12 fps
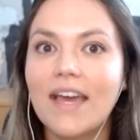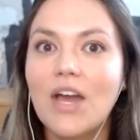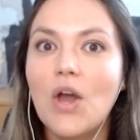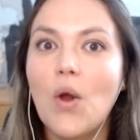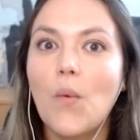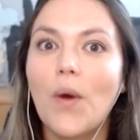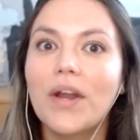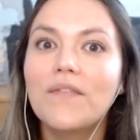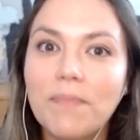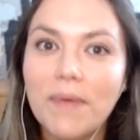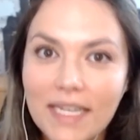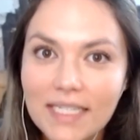one of the
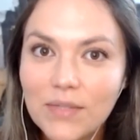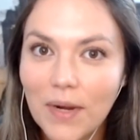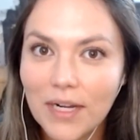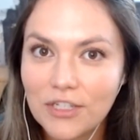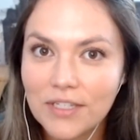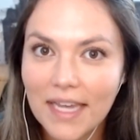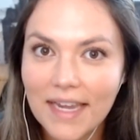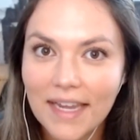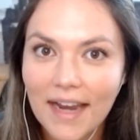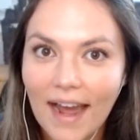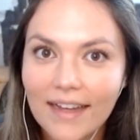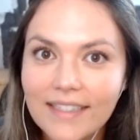biggest questions I
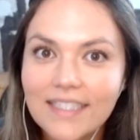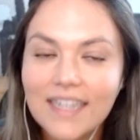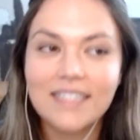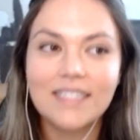get asked is